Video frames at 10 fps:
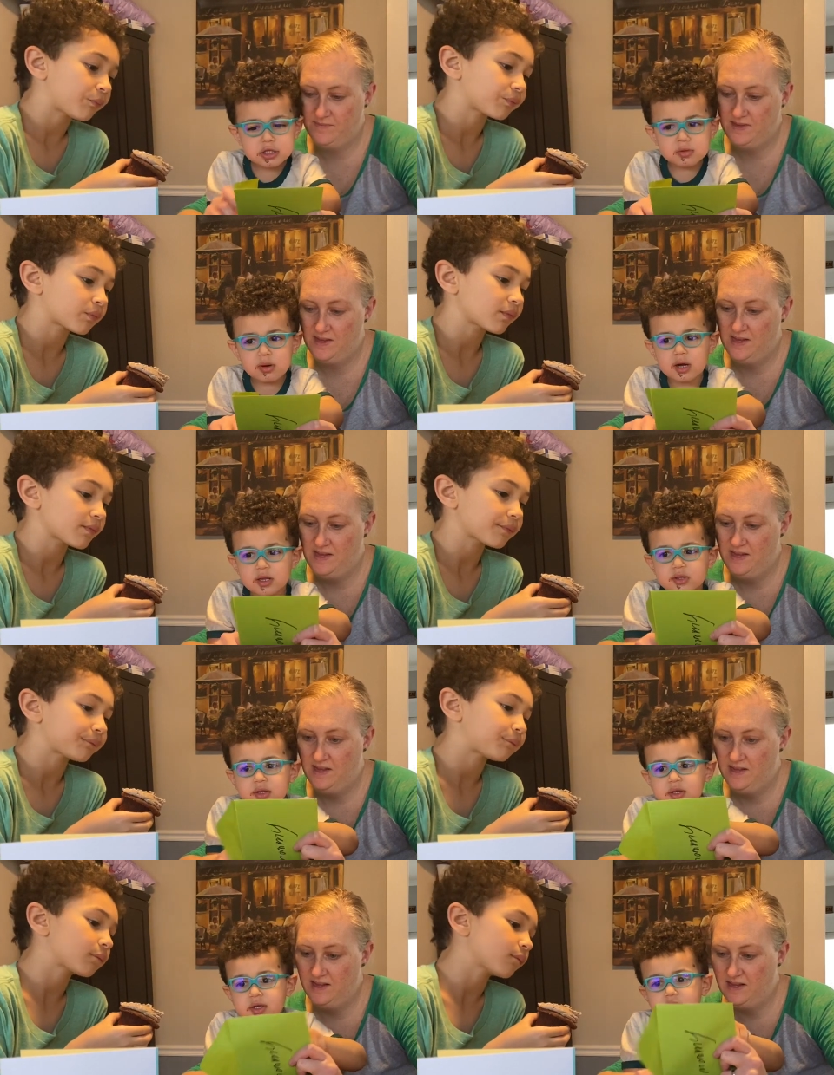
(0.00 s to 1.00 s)
Speaker 1: it's like your other
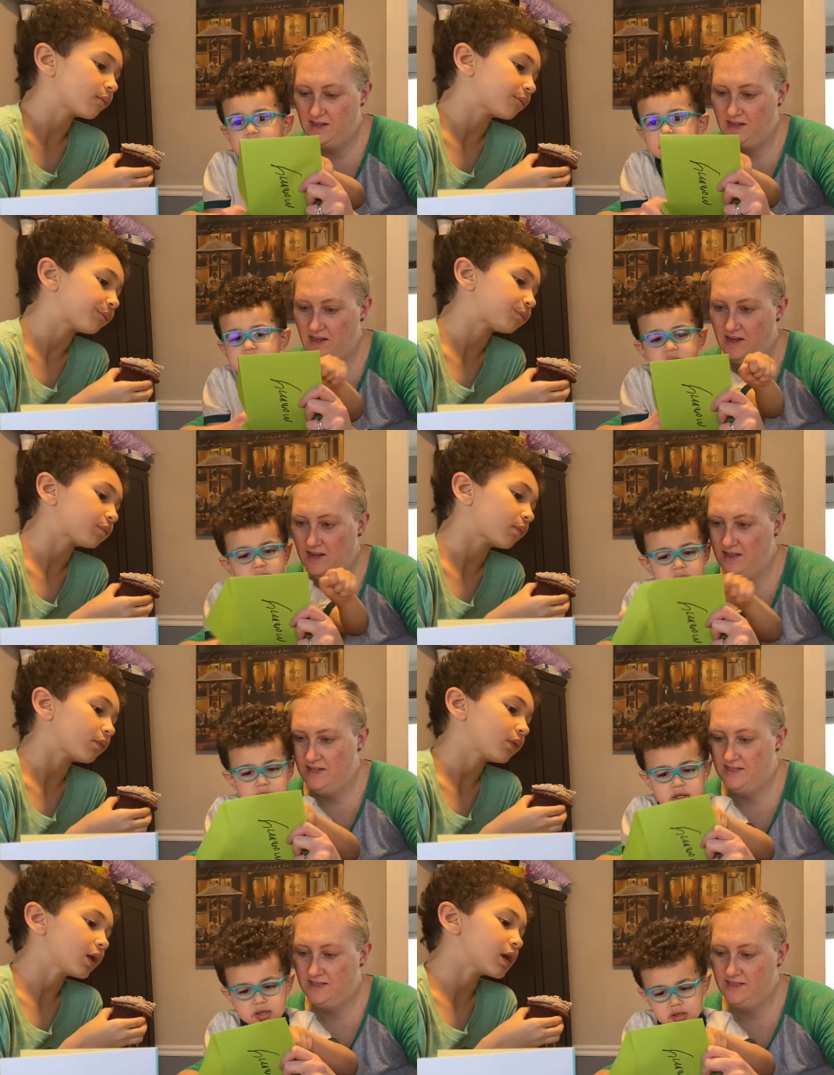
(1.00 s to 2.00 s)
one. It's yeah,
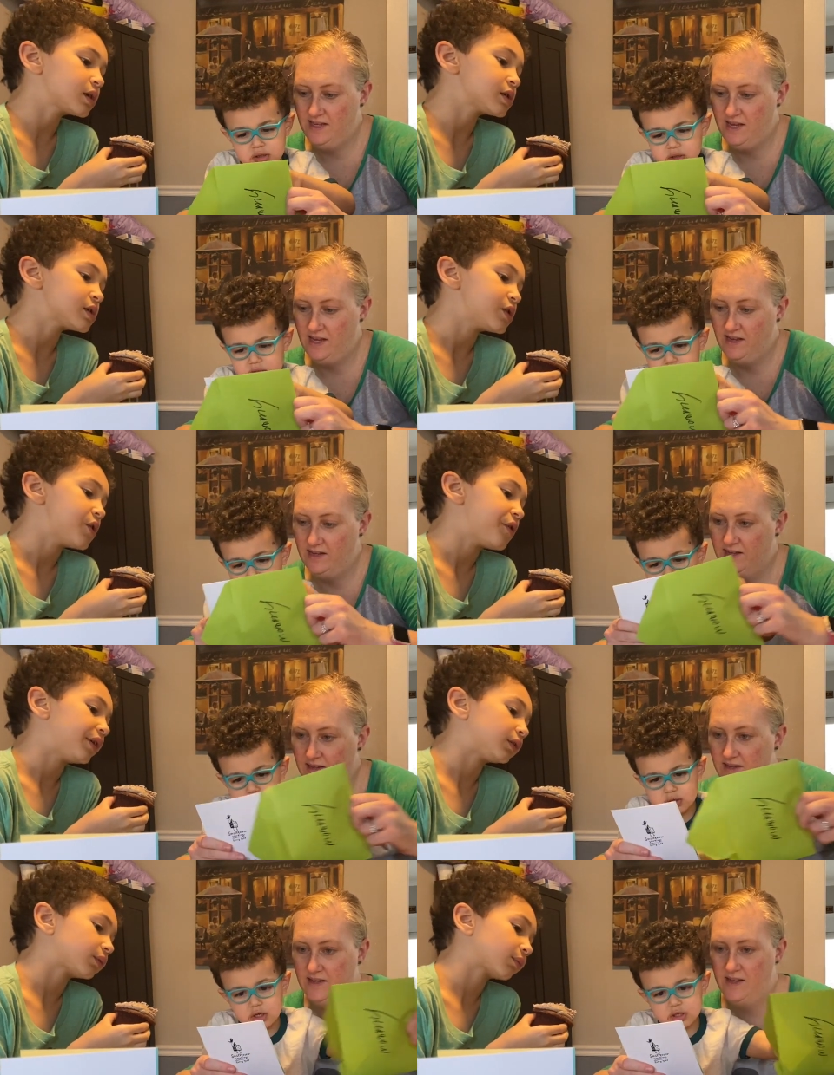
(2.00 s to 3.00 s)
let's see.
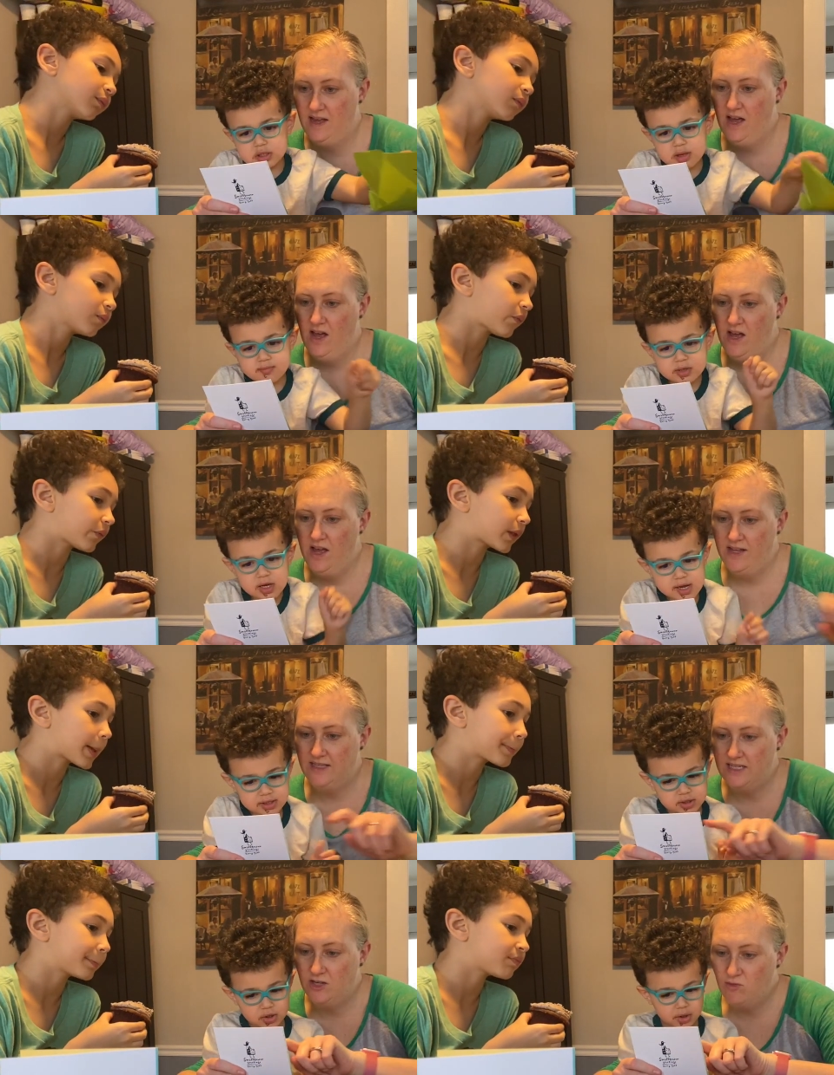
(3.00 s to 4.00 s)

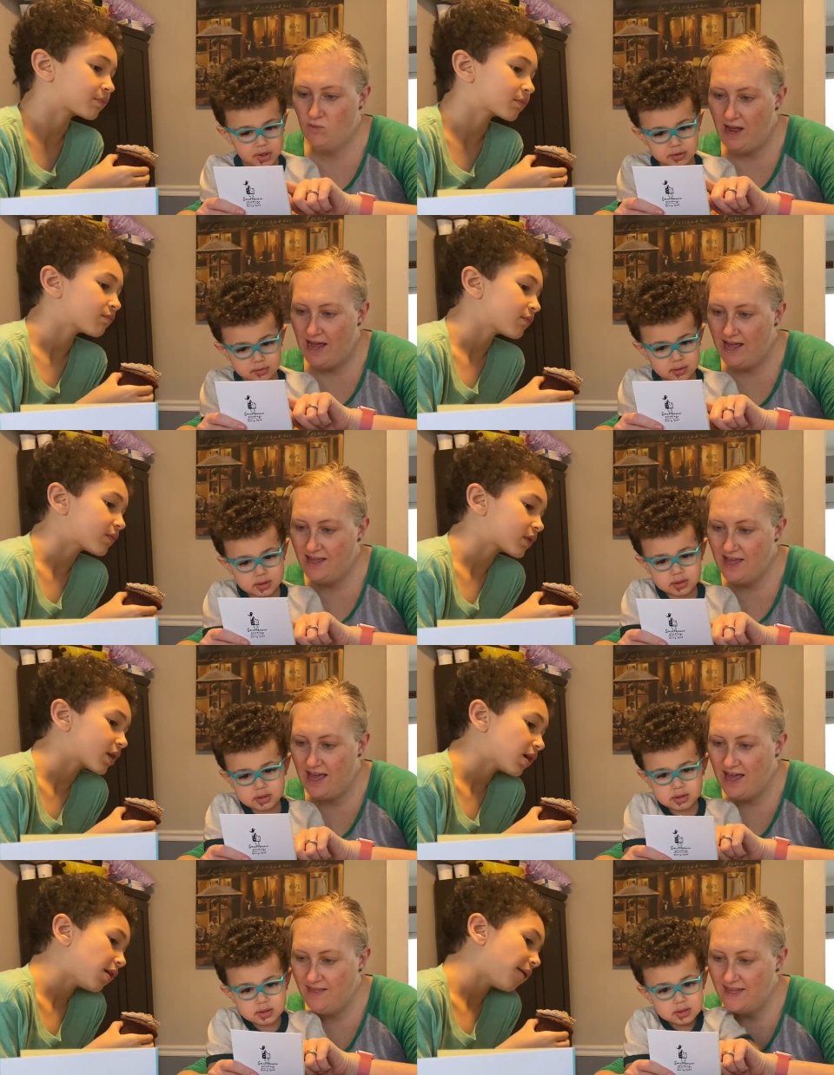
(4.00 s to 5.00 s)
It's a says,
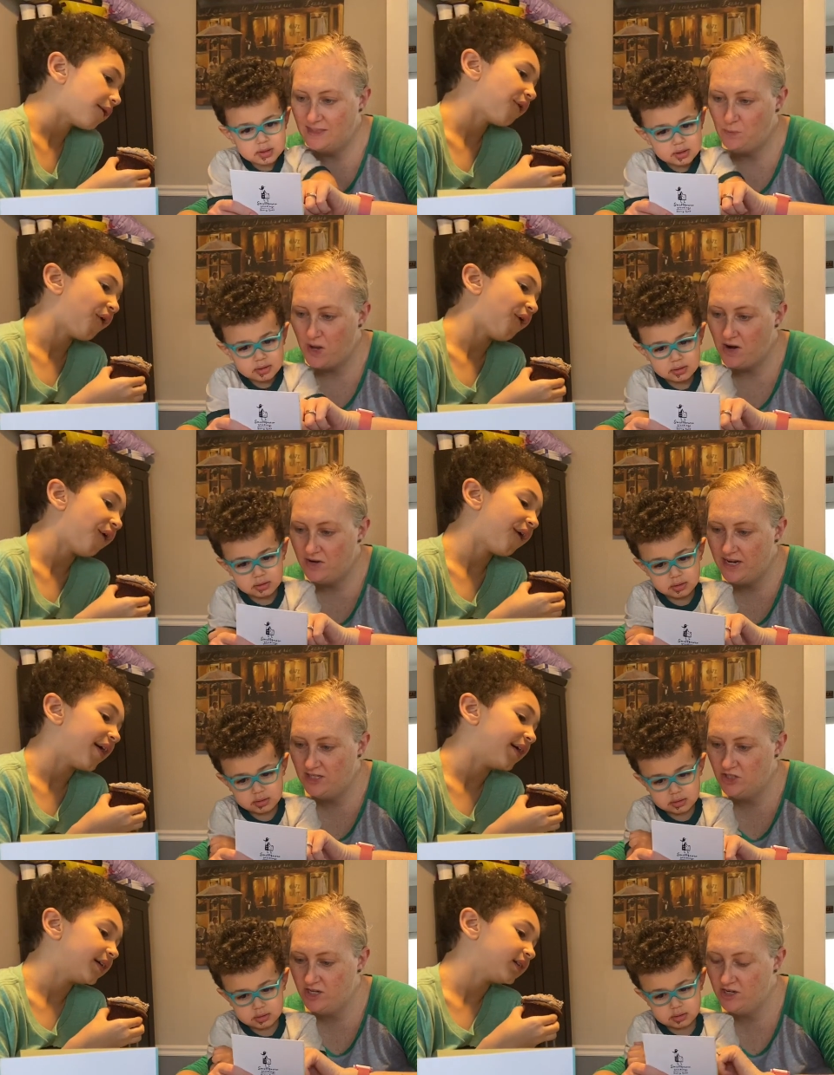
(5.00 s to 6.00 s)
Speaker 2: yay, let's
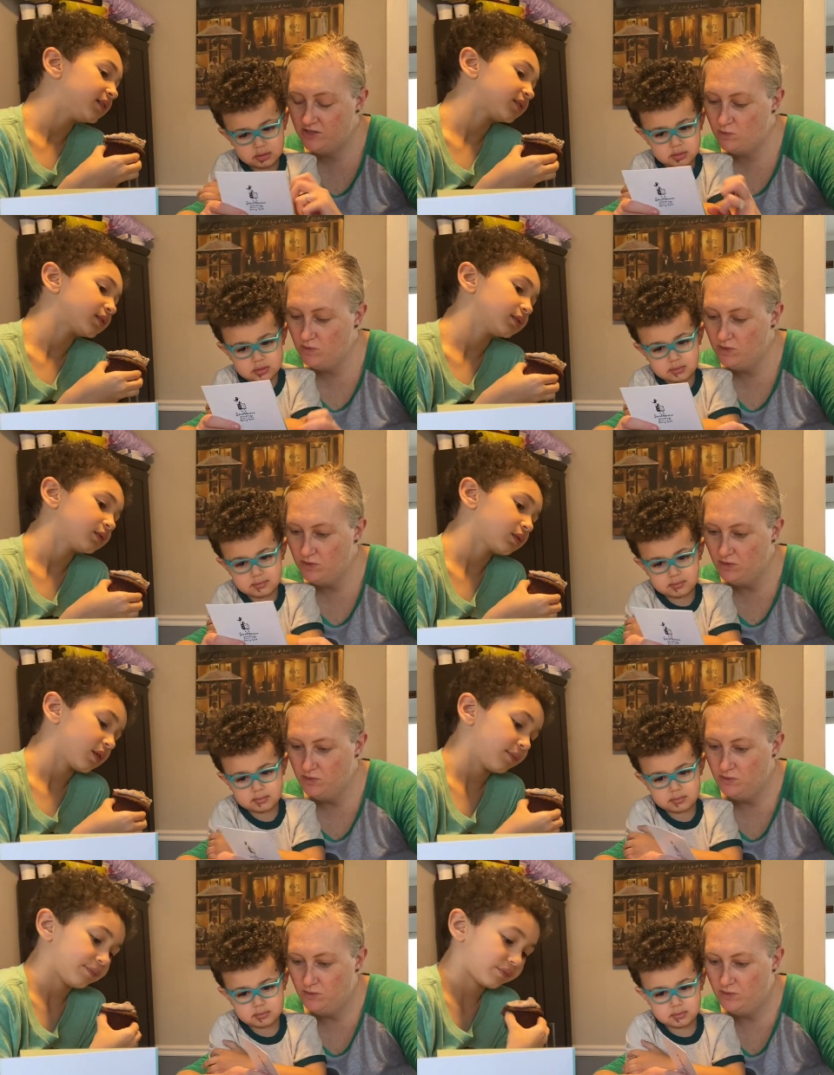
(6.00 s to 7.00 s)
party, cheers,
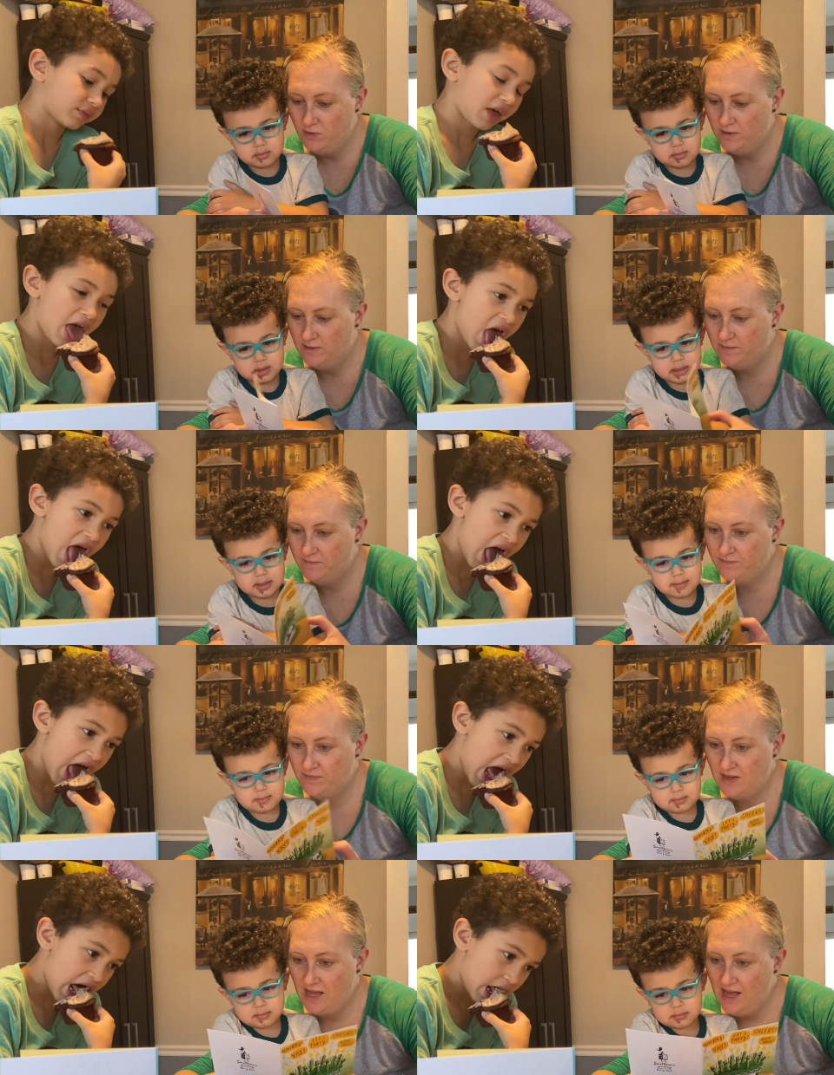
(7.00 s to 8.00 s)
woohoo.
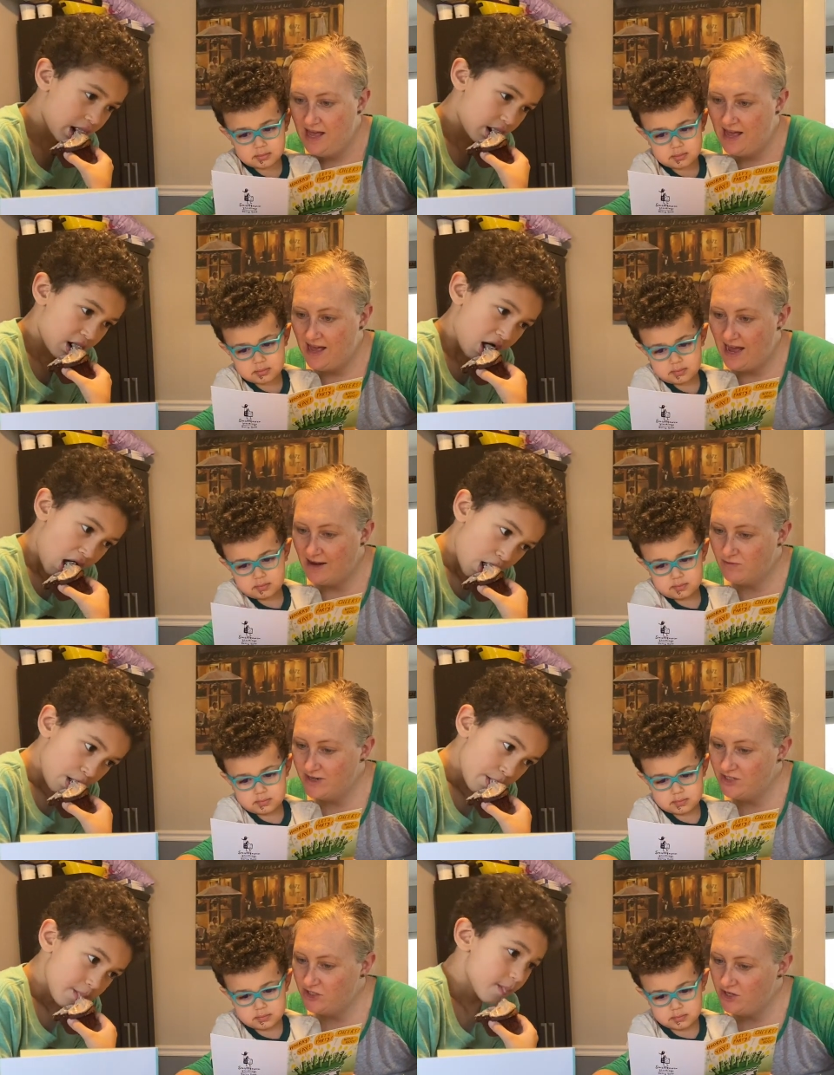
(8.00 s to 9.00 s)
I
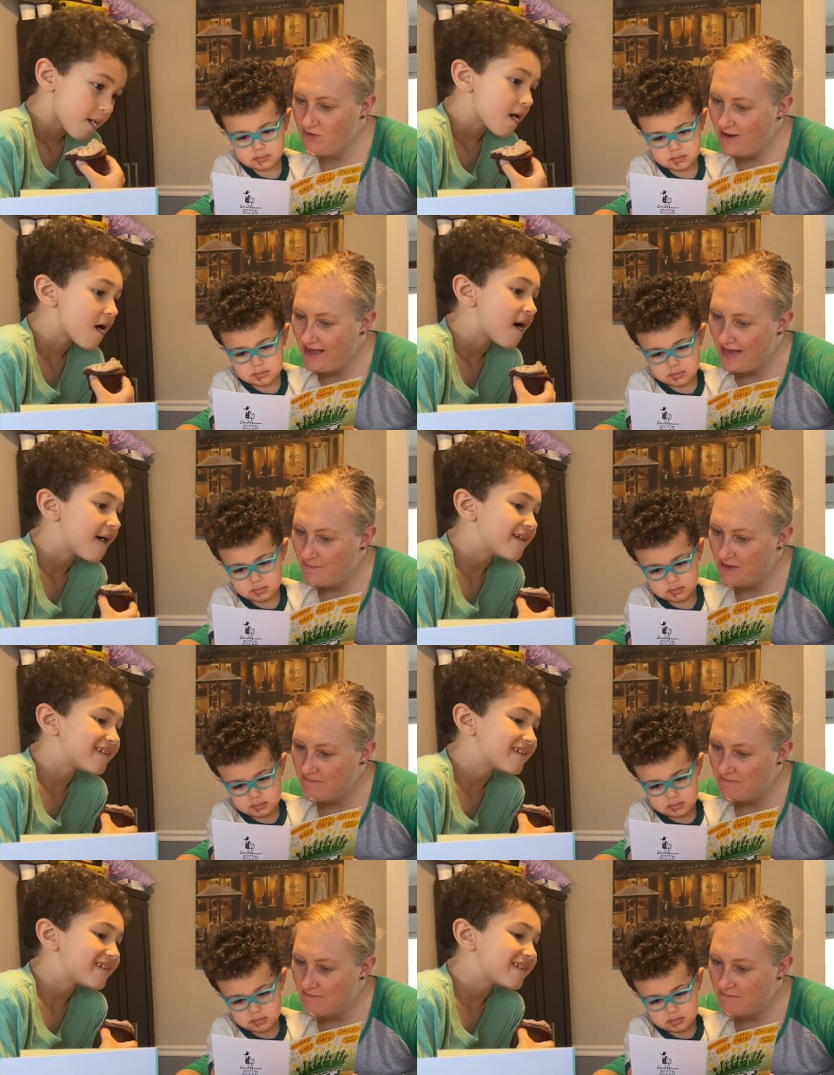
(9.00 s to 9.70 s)
wish you a happy